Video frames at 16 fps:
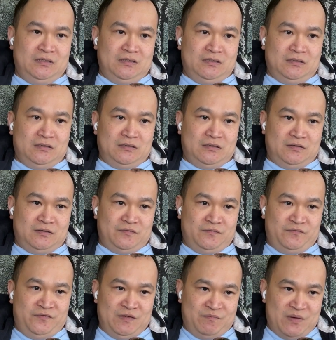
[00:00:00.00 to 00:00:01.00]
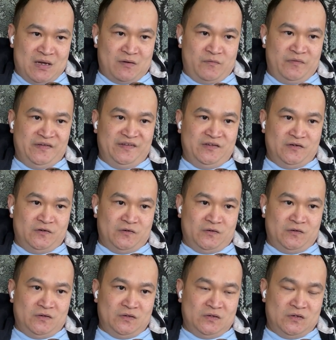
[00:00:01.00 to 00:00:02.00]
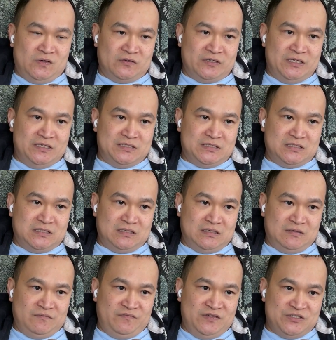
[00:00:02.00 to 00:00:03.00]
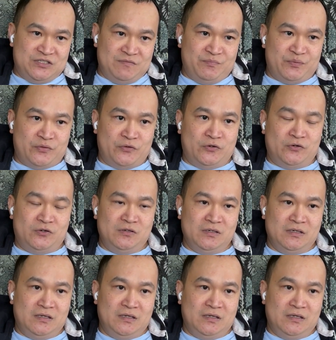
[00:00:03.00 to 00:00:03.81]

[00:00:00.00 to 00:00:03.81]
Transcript: feedback video on this Vision Pro.